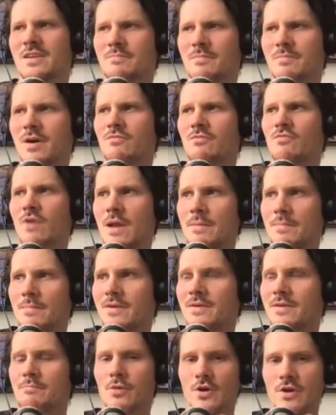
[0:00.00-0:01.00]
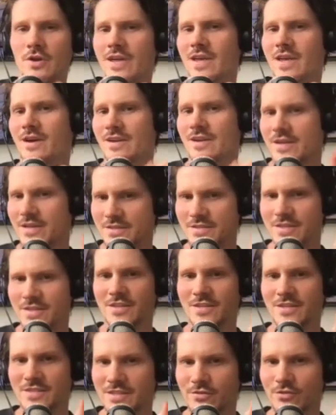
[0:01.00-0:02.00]
my rape and murder count is at
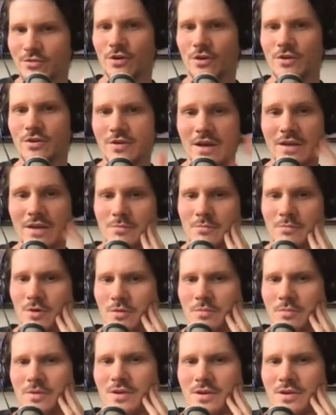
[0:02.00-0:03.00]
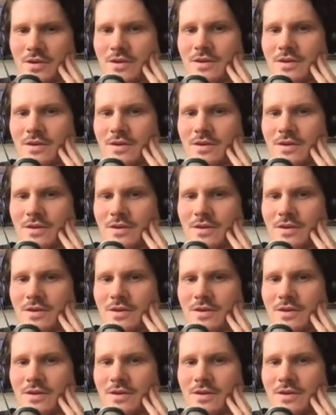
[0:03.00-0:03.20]
a 0 at the moment.